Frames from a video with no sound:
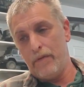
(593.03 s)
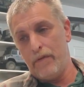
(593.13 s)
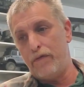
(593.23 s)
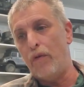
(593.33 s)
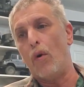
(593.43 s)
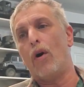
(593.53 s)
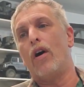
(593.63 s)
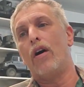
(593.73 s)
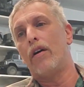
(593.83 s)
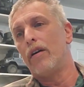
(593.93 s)

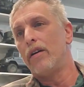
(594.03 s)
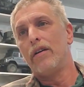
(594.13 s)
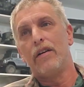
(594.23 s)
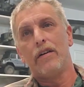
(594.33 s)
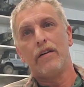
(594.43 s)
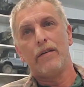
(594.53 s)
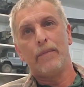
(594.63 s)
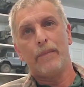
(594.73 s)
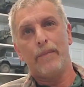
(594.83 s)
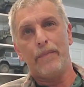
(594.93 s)
for
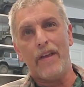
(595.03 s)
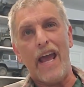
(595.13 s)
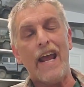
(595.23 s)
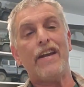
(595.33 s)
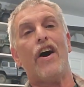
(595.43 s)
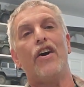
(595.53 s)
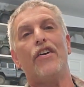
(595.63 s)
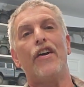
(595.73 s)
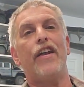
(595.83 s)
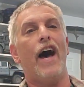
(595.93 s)

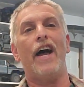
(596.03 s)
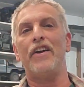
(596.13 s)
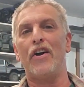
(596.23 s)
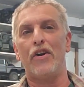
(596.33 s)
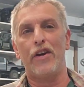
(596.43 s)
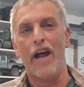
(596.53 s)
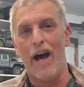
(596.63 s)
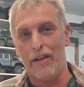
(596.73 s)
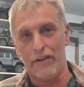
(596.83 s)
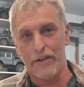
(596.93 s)
$800,
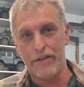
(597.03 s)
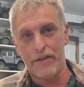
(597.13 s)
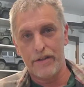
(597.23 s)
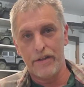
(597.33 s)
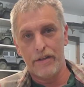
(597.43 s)
$900,